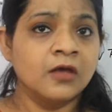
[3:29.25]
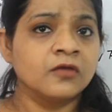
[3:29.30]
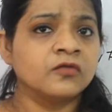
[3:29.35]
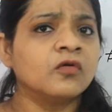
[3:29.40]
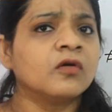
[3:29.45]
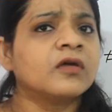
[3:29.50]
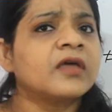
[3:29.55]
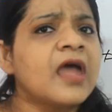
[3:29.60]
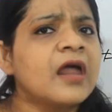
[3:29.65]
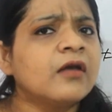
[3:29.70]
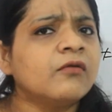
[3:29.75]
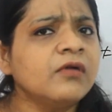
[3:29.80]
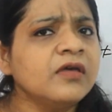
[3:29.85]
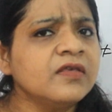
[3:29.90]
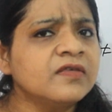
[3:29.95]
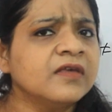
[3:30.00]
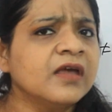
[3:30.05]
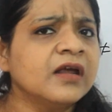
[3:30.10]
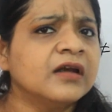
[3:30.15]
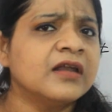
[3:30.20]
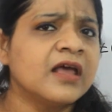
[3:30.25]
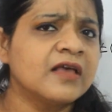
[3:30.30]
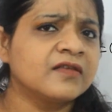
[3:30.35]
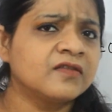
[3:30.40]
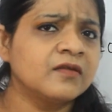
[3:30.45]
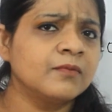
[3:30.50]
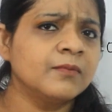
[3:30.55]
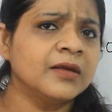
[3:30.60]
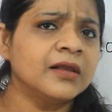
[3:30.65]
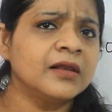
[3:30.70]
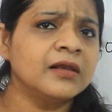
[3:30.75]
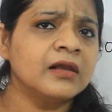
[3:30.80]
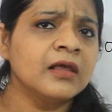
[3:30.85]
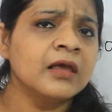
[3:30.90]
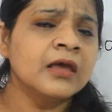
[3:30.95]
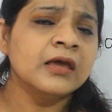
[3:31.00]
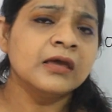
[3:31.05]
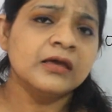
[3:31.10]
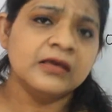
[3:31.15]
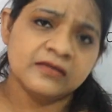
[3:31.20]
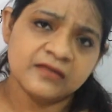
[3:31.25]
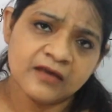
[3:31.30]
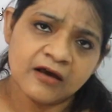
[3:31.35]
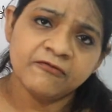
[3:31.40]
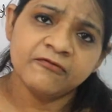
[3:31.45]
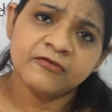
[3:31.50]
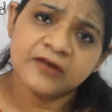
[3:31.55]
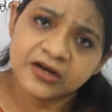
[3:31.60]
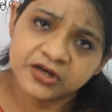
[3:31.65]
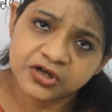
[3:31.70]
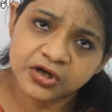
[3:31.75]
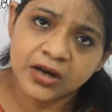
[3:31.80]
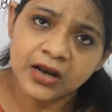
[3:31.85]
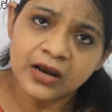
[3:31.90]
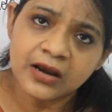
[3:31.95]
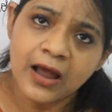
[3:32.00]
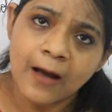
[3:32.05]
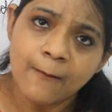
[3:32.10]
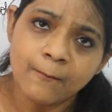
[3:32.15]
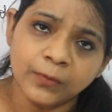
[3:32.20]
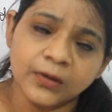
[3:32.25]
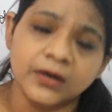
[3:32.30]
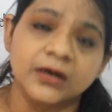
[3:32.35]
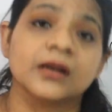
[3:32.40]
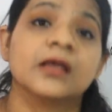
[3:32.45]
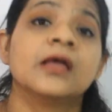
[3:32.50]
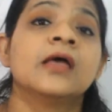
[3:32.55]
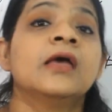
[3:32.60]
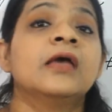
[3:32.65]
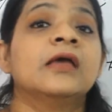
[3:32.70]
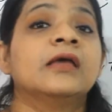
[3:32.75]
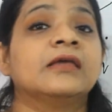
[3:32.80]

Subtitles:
So can we say decimal is a rational number?